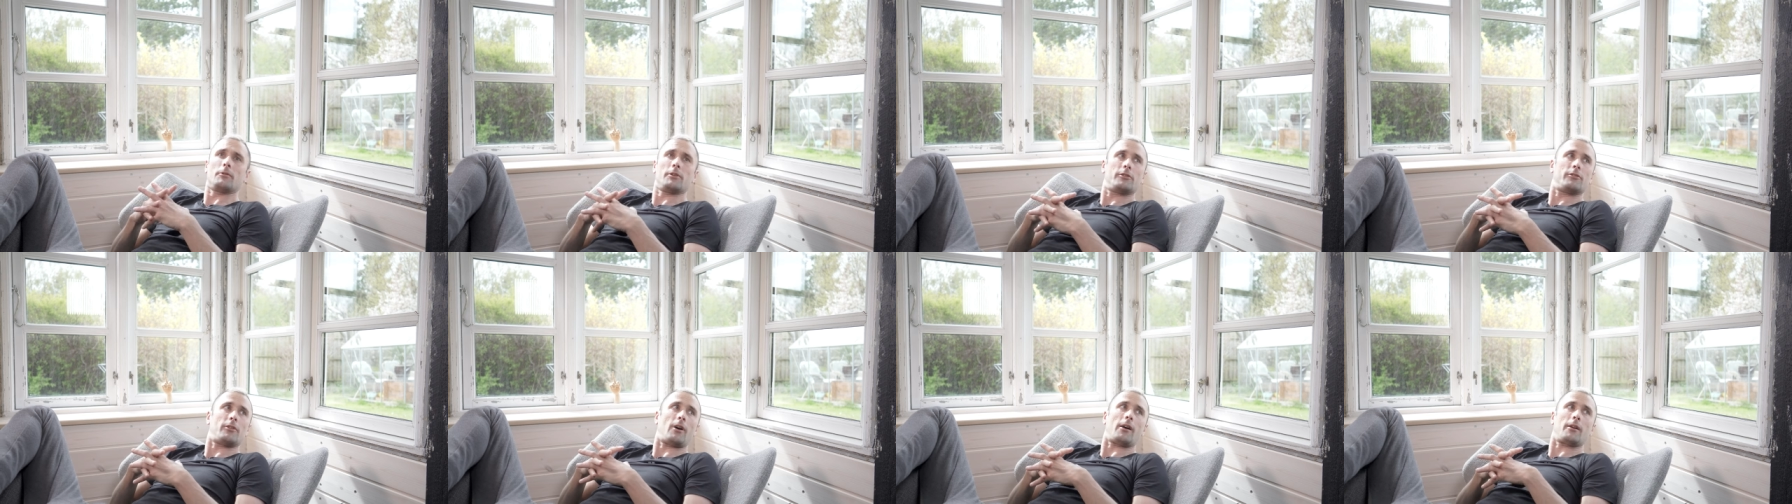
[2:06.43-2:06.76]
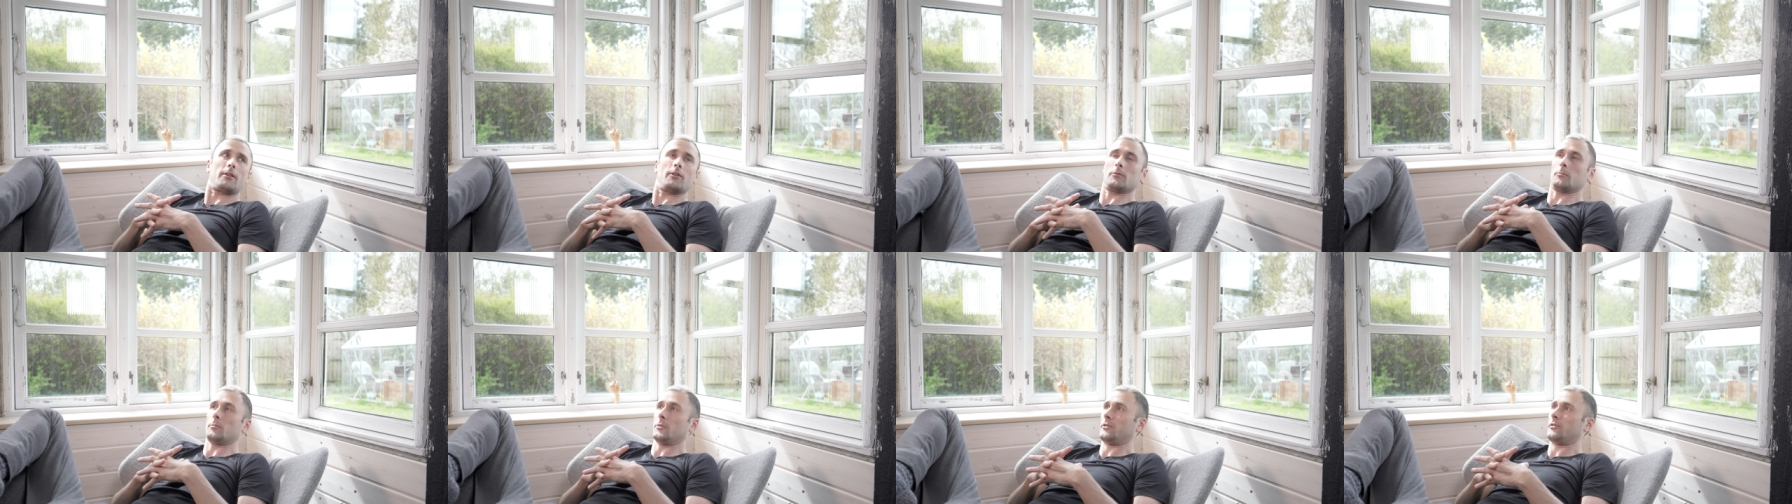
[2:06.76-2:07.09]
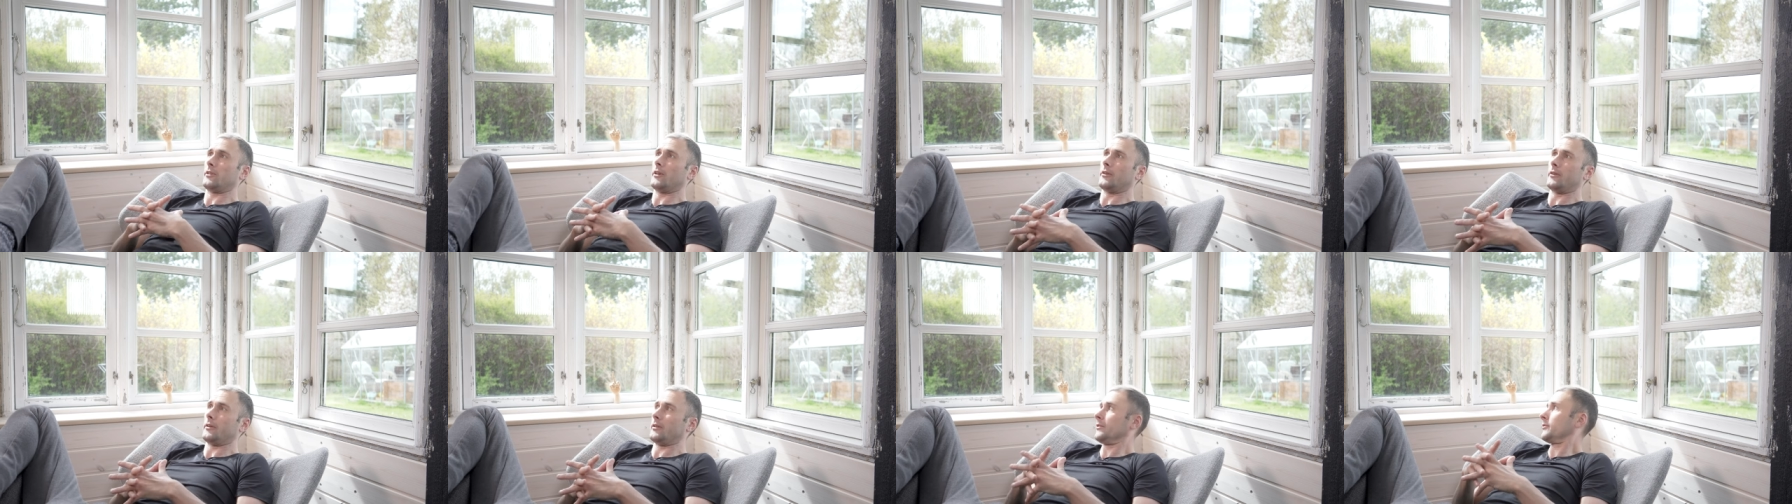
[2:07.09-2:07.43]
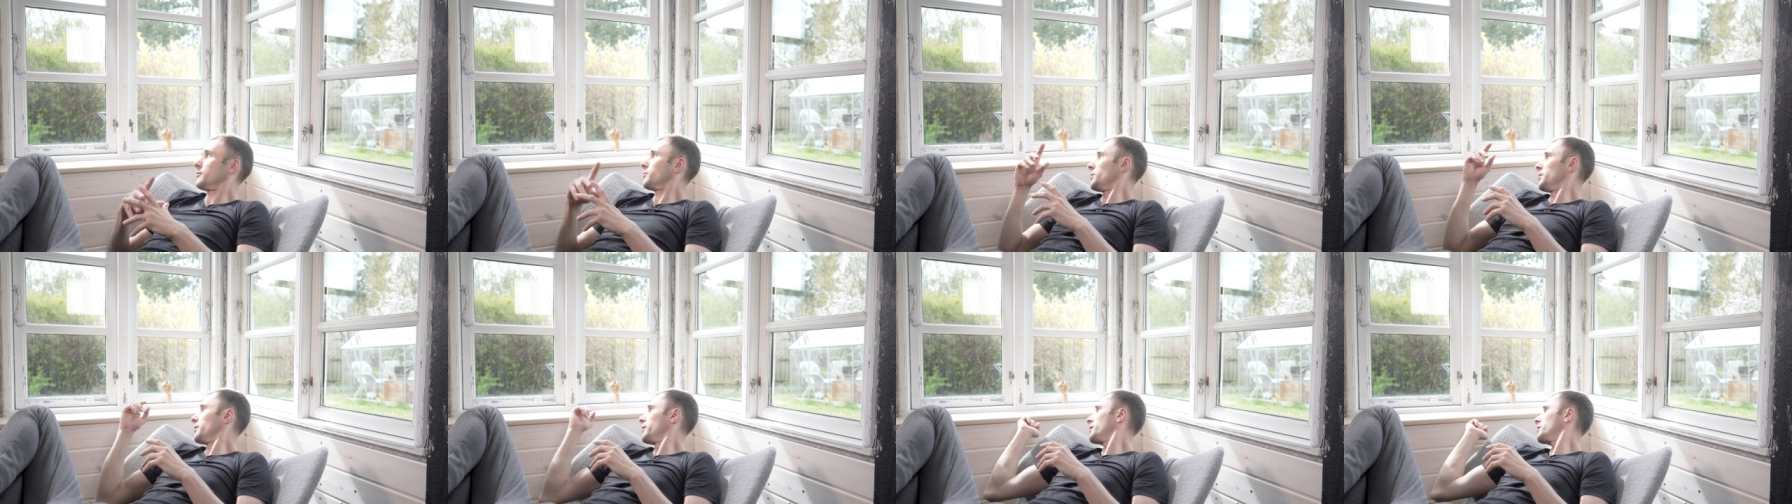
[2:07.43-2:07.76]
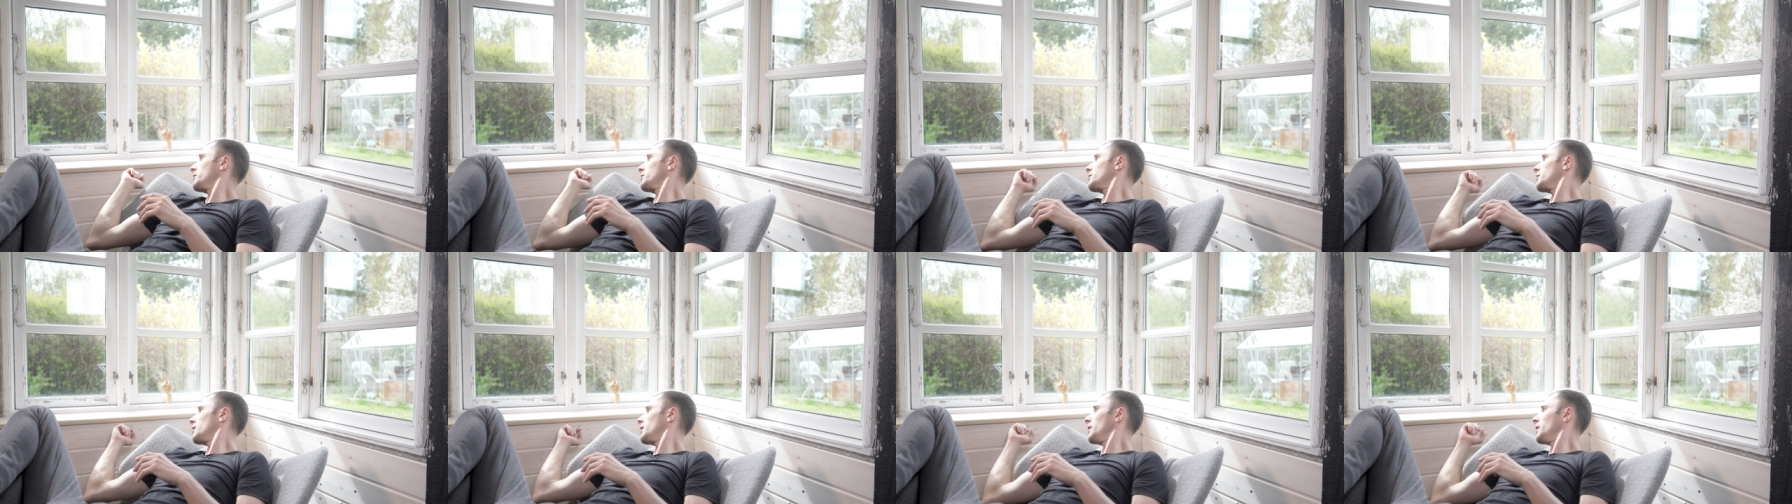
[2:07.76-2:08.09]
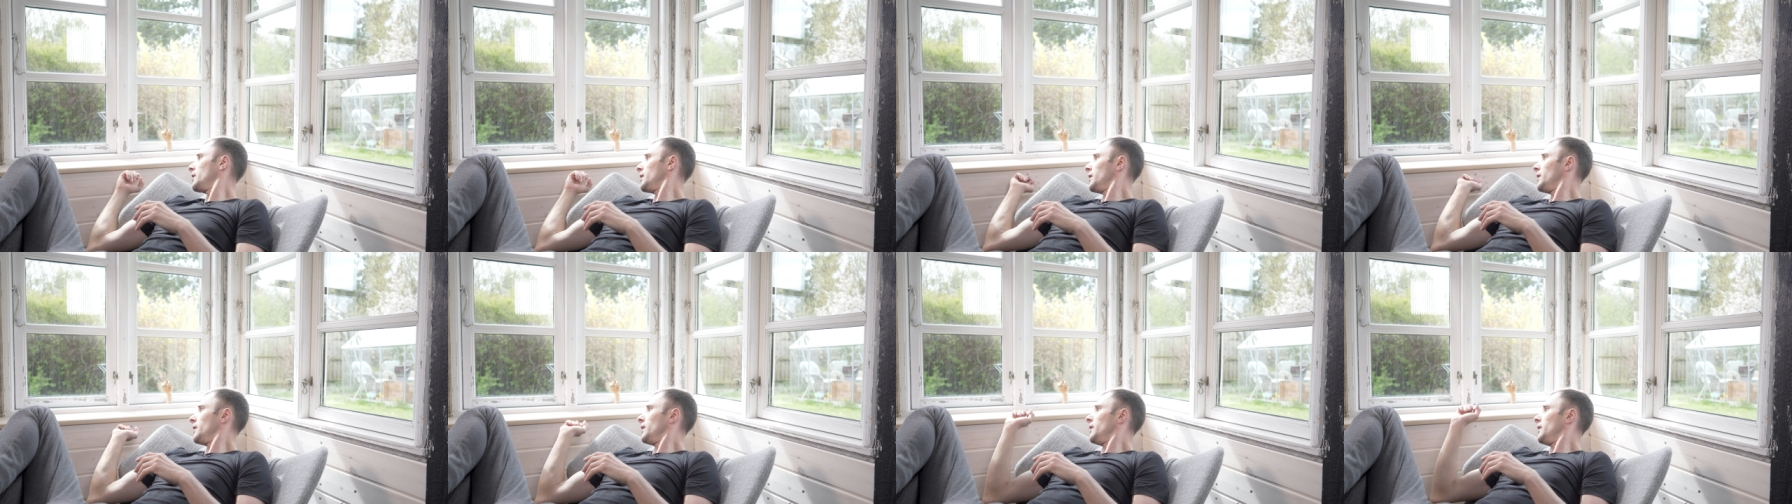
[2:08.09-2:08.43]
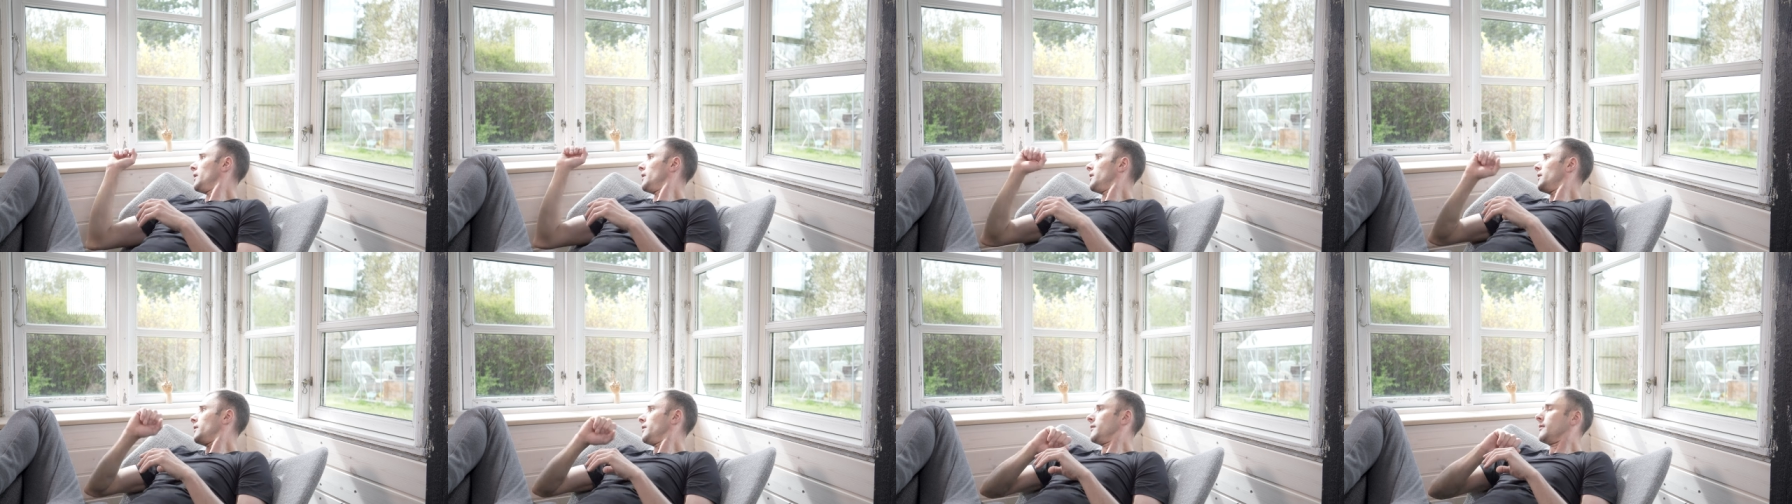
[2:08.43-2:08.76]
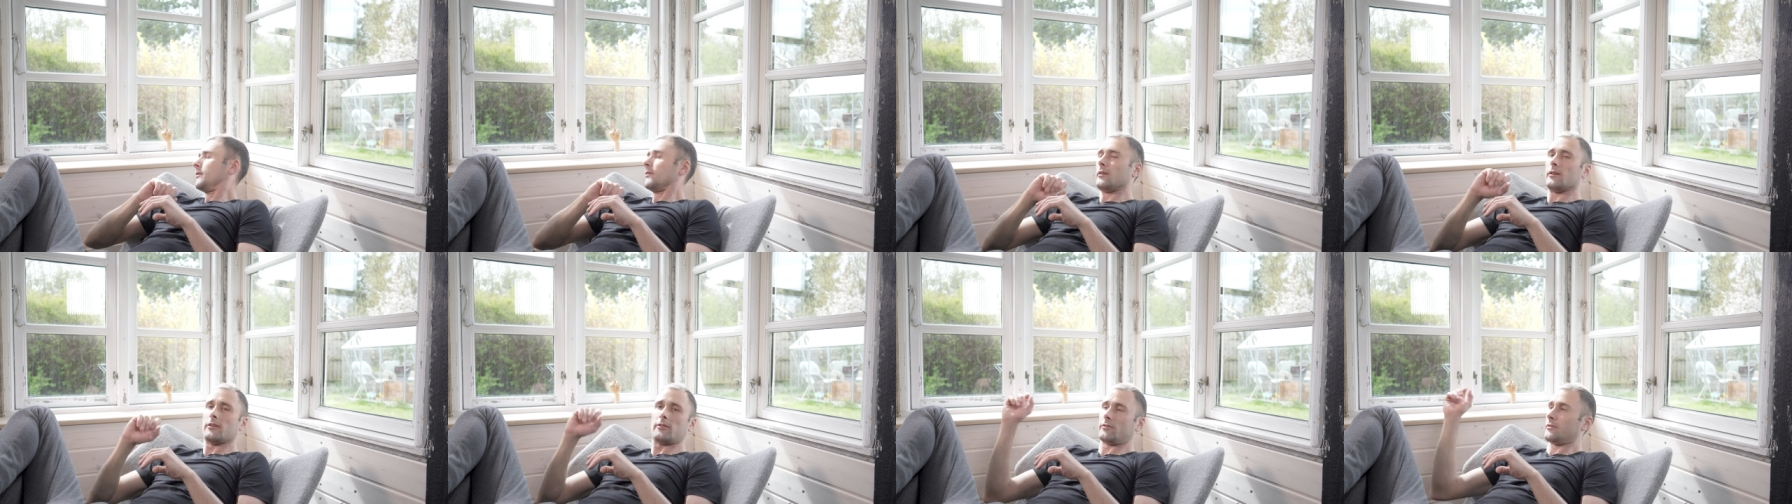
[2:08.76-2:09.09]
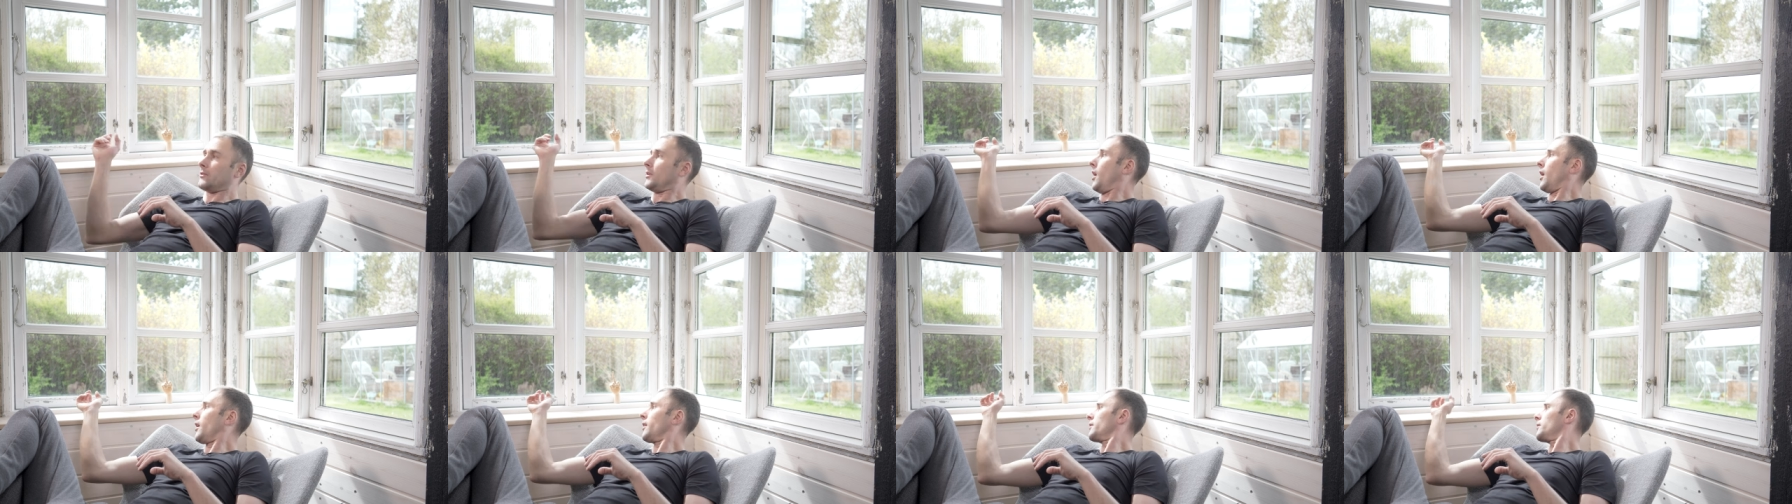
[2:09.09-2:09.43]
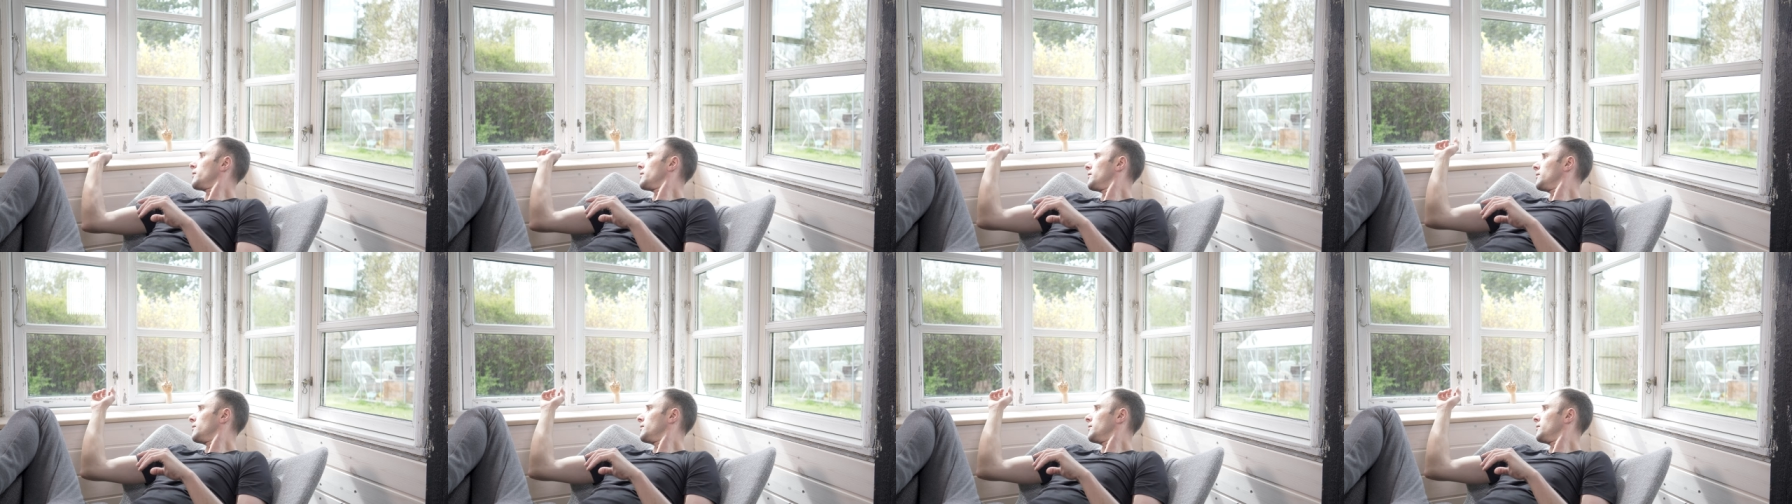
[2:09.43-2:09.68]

recycled materials. Well, this it's not.